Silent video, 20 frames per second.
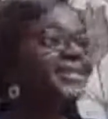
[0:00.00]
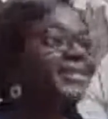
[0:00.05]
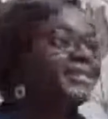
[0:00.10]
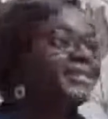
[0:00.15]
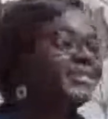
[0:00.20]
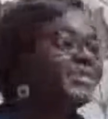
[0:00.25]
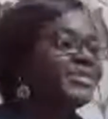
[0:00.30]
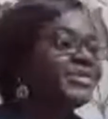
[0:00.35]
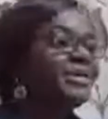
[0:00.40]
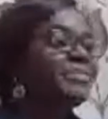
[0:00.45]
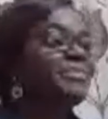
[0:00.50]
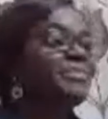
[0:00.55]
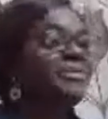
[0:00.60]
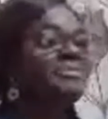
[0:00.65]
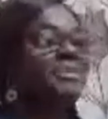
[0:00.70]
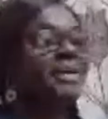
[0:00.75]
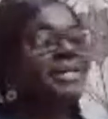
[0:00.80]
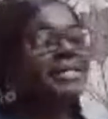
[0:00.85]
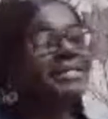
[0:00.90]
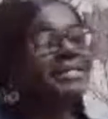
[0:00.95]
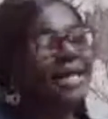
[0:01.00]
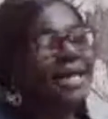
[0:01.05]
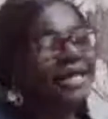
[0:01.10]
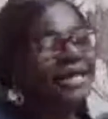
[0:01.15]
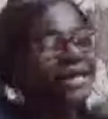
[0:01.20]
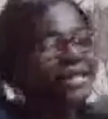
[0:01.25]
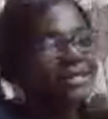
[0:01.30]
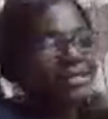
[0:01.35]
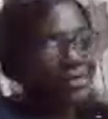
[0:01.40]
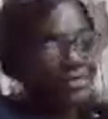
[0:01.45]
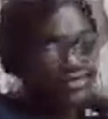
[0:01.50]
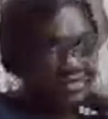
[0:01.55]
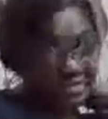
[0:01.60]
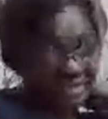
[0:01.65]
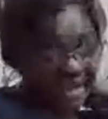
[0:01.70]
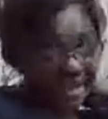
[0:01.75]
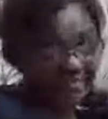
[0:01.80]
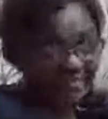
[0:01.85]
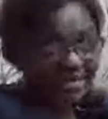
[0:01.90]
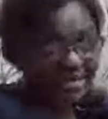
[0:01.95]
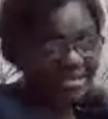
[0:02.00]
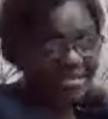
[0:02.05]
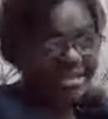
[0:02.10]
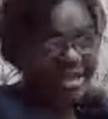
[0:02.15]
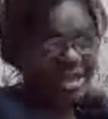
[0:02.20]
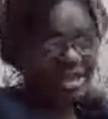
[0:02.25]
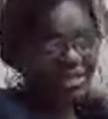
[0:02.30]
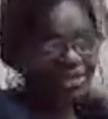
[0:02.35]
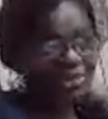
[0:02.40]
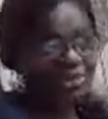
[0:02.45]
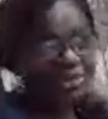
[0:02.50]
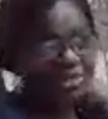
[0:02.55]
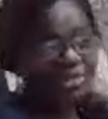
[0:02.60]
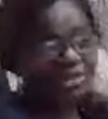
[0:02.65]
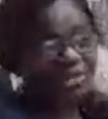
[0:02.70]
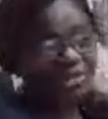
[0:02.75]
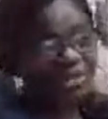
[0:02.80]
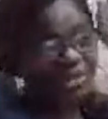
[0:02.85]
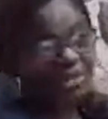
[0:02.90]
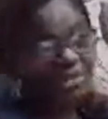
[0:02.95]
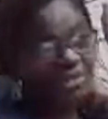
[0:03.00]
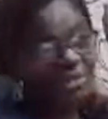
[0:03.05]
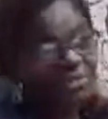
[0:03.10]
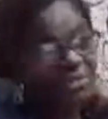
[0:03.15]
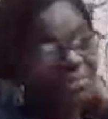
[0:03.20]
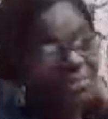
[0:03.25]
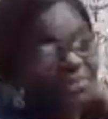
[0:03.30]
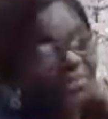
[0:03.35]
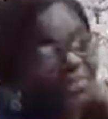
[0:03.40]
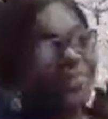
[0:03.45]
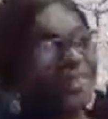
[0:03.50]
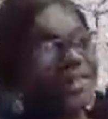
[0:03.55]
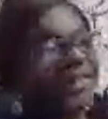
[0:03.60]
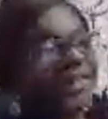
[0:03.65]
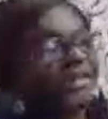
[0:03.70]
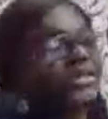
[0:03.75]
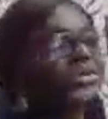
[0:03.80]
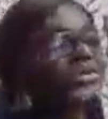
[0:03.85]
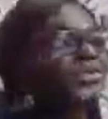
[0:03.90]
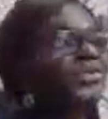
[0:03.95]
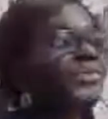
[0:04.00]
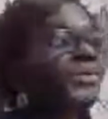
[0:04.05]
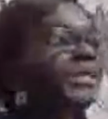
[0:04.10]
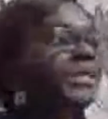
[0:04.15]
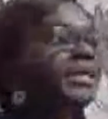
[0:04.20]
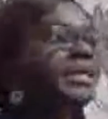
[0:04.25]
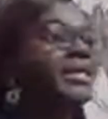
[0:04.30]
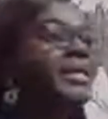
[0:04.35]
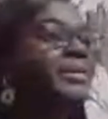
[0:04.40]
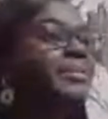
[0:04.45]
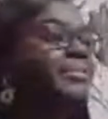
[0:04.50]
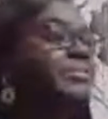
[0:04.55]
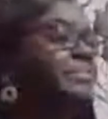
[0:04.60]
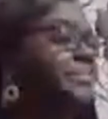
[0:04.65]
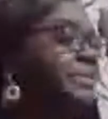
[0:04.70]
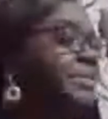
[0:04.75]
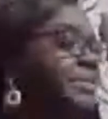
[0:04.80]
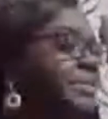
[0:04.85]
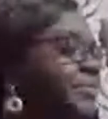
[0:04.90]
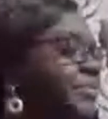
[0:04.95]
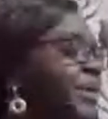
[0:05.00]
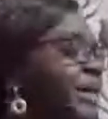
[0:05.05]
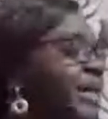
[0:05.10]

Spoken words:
To some of my silent observers that I don't know, you're welcome to the